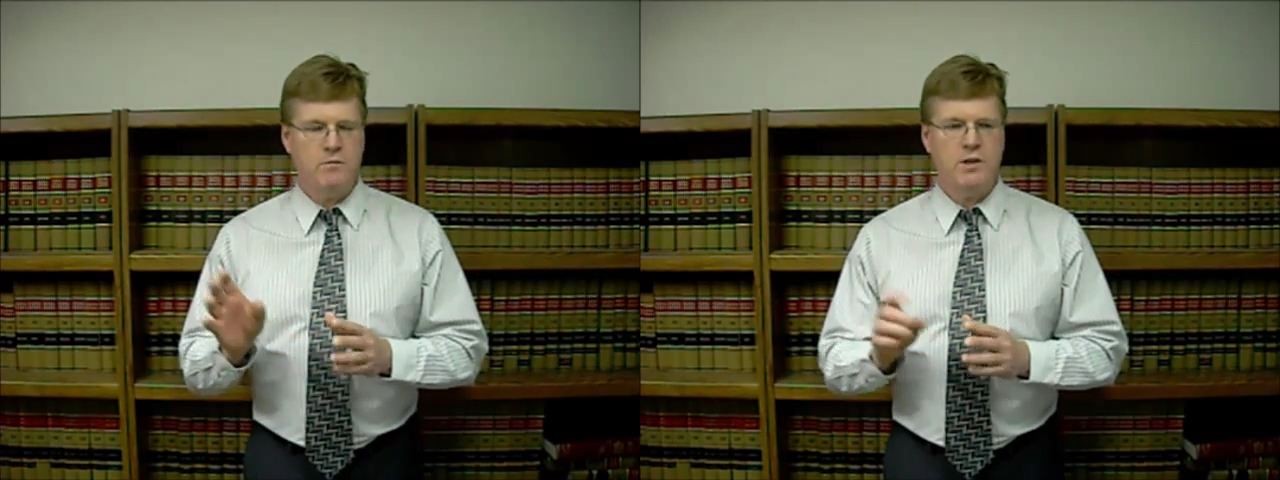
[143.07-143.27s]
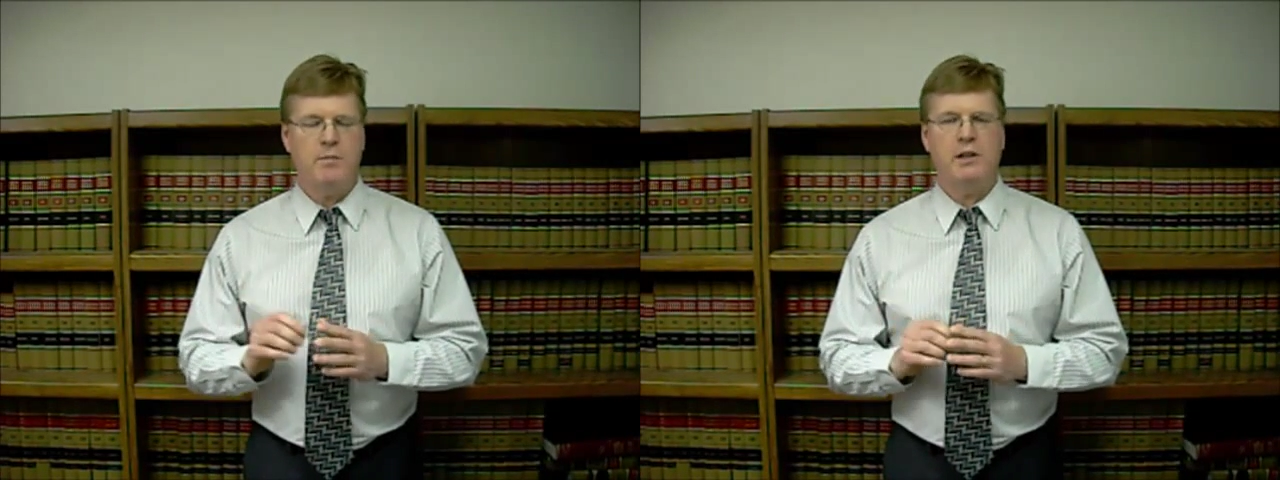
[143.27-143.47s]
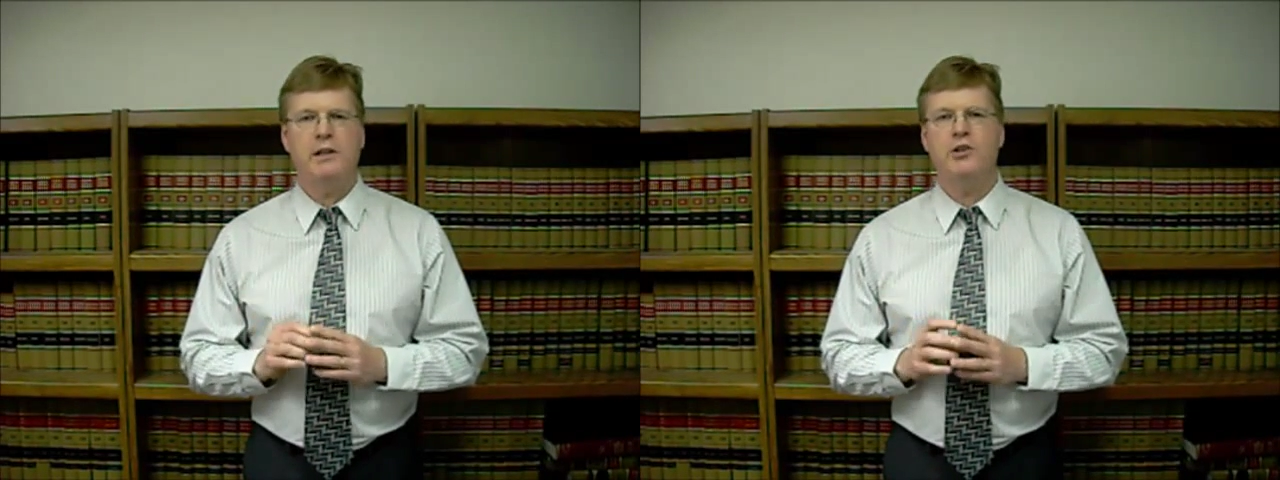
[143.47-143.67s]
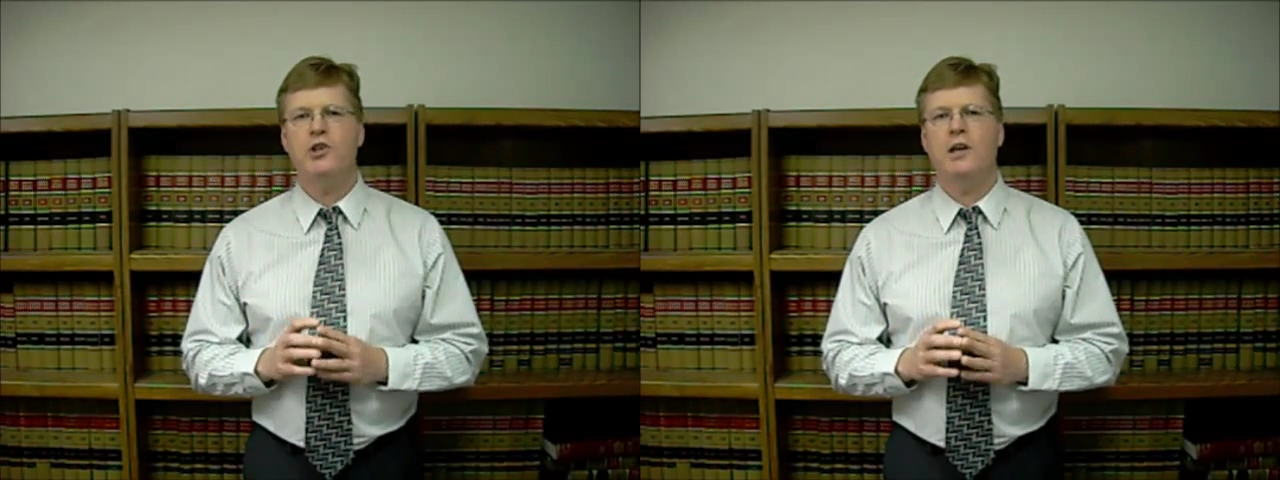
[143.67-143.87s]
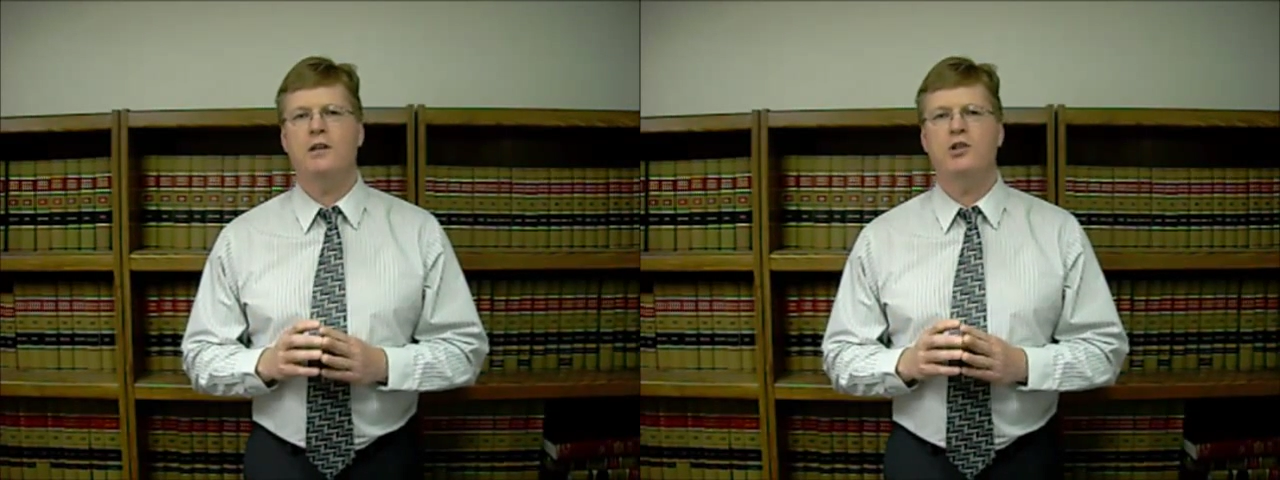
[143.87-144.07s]
typically are
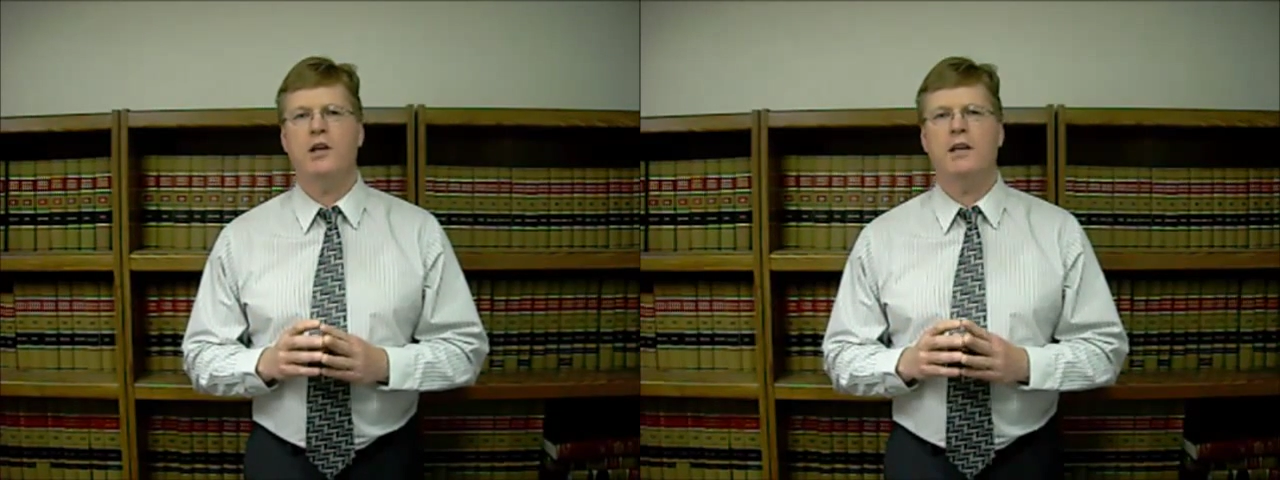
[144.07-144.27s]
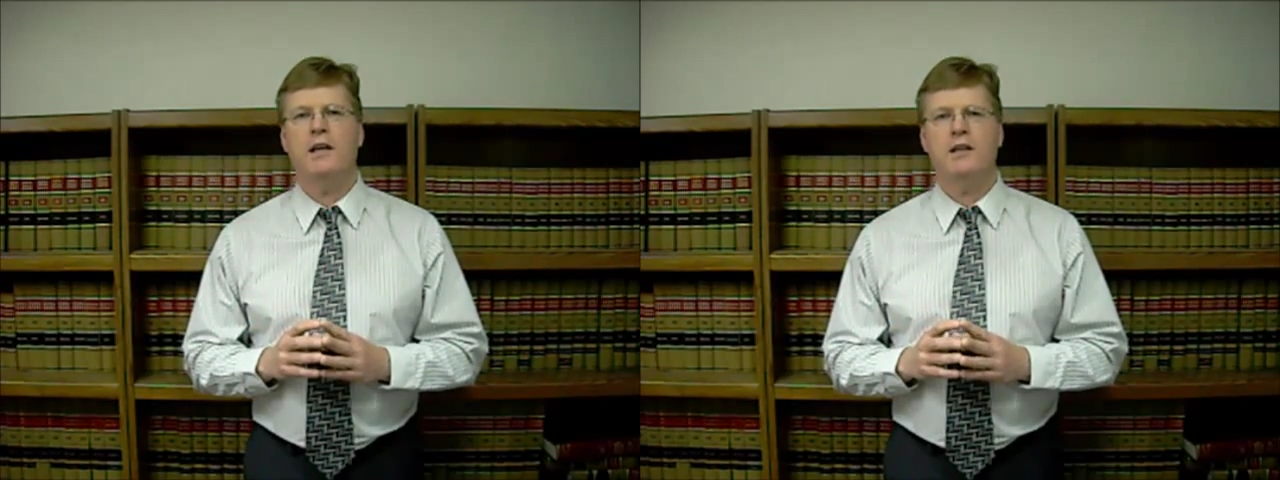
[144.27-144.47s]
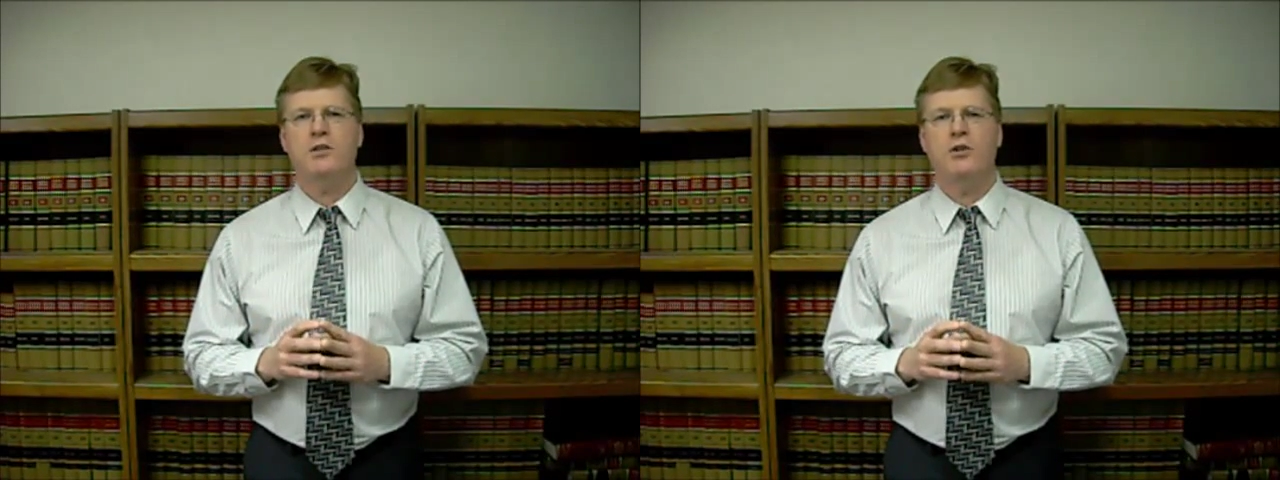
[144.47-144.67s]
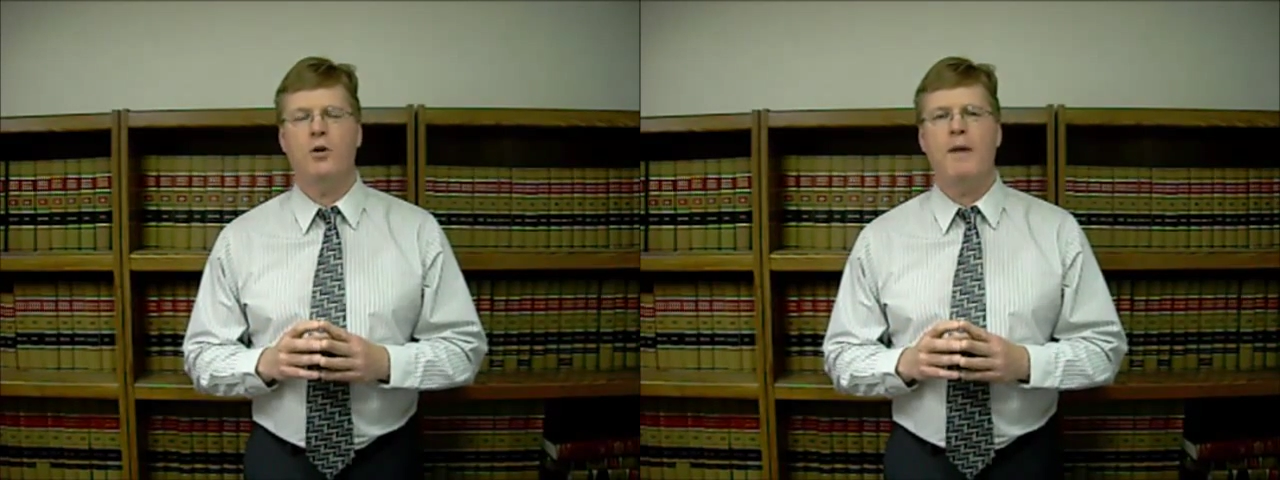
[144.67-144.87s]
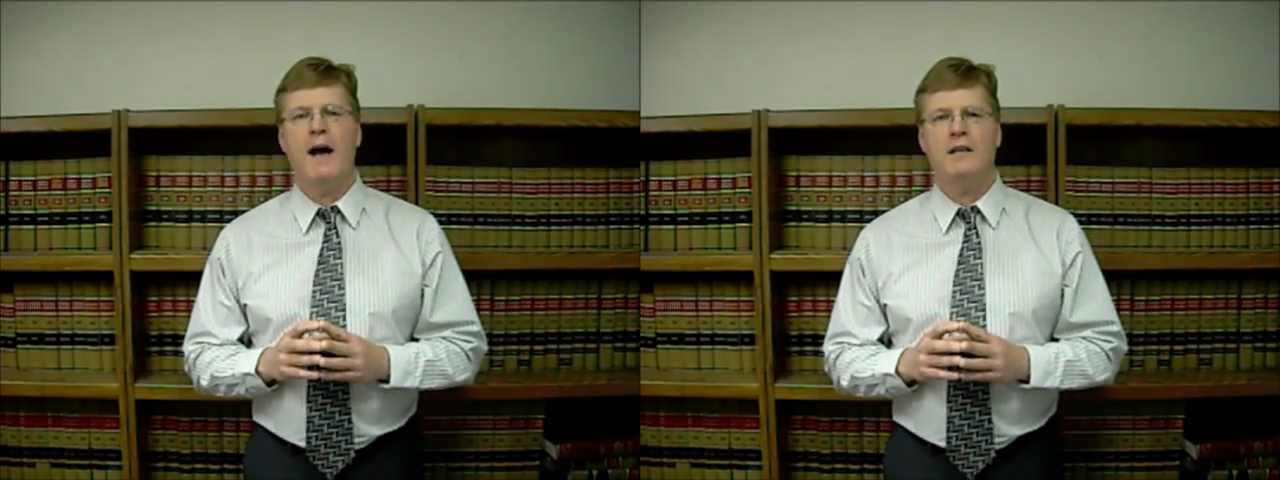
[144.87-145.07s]
checking yes or
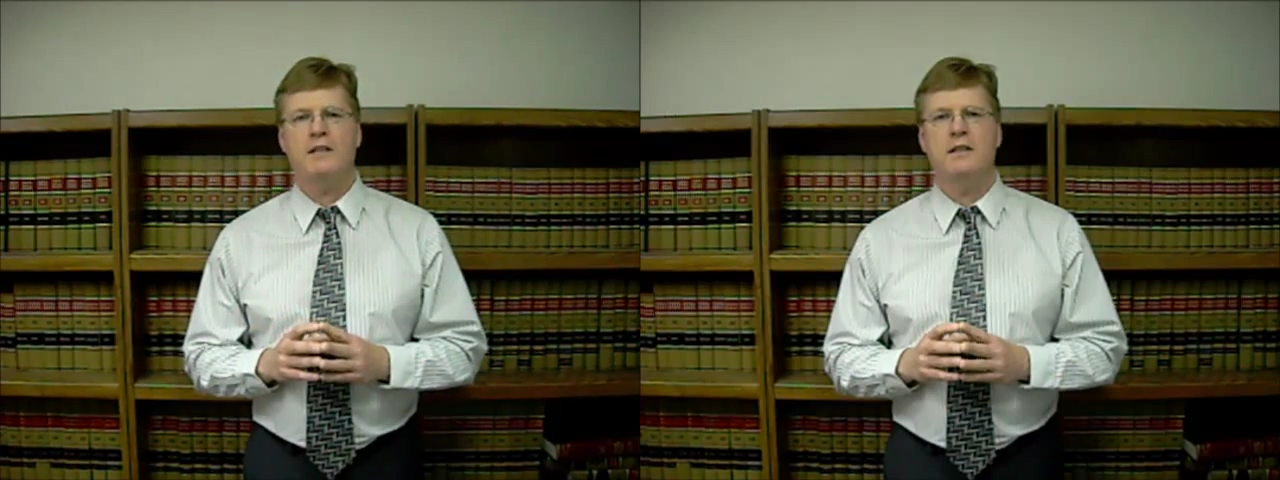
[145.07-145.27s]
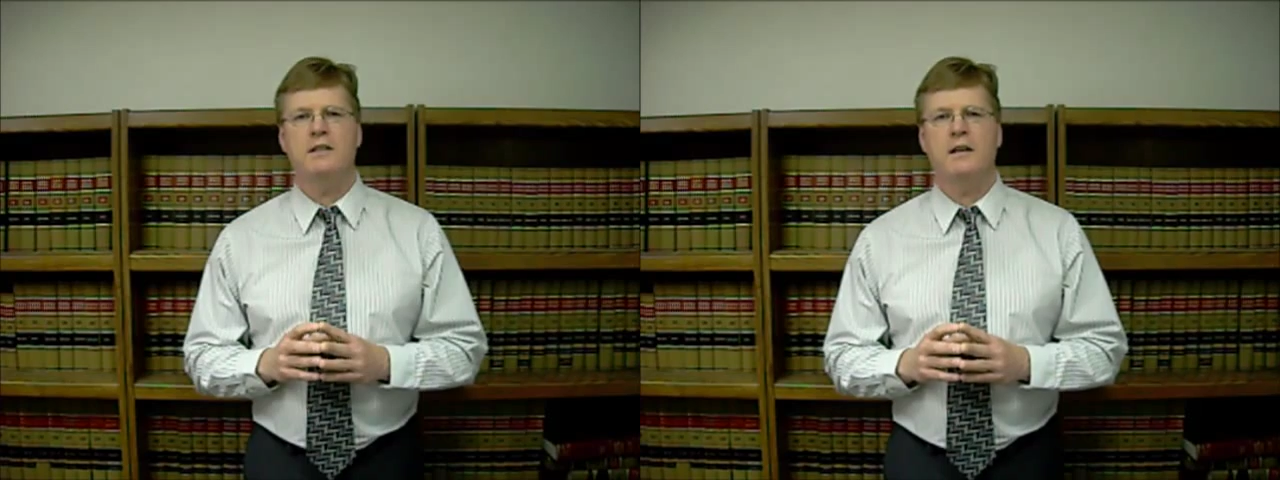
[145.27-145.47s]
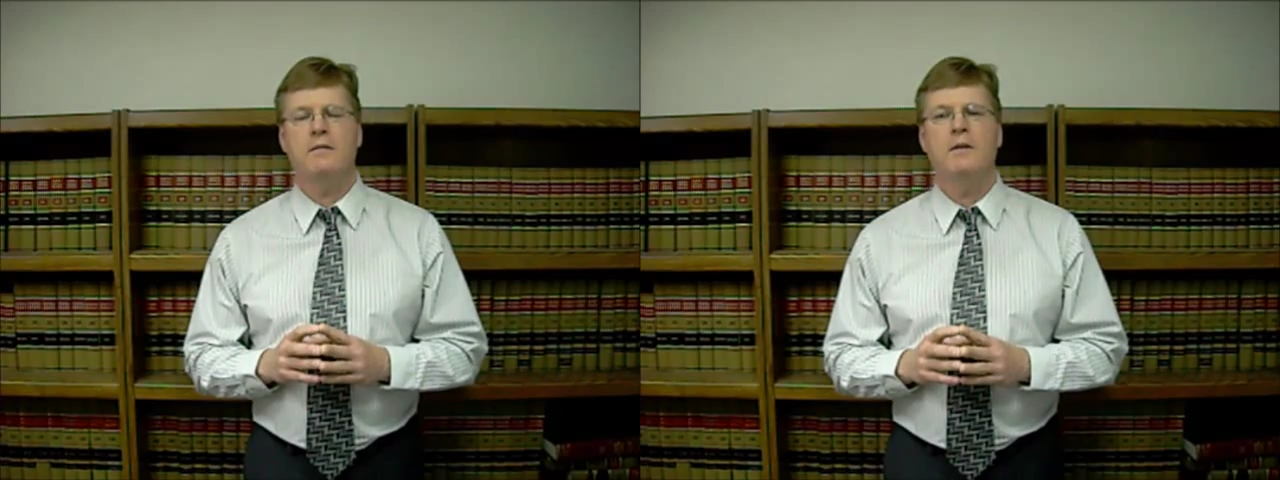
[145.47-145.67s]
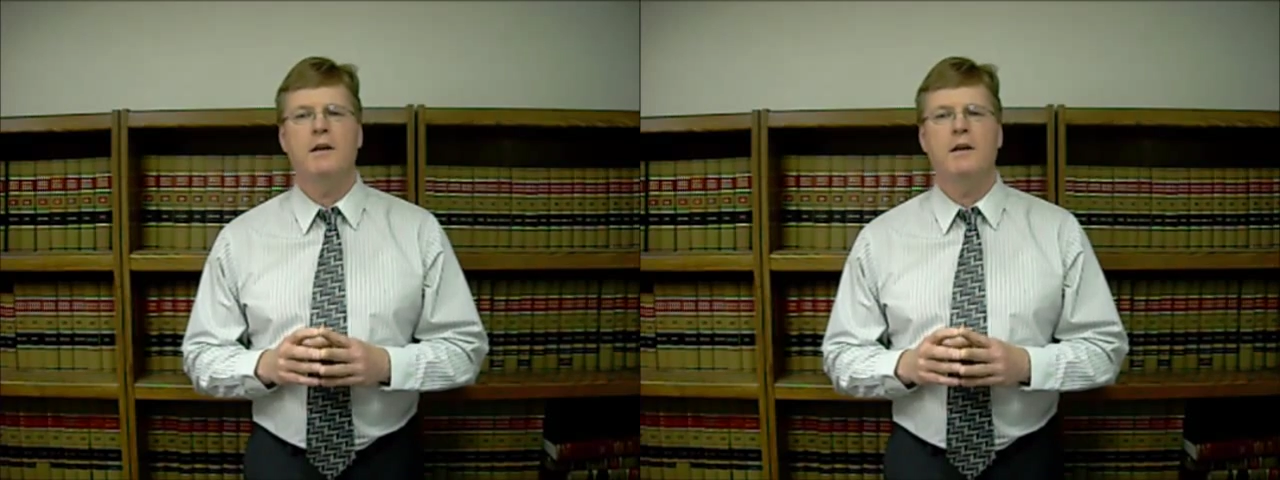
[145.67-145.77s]
no boxes, and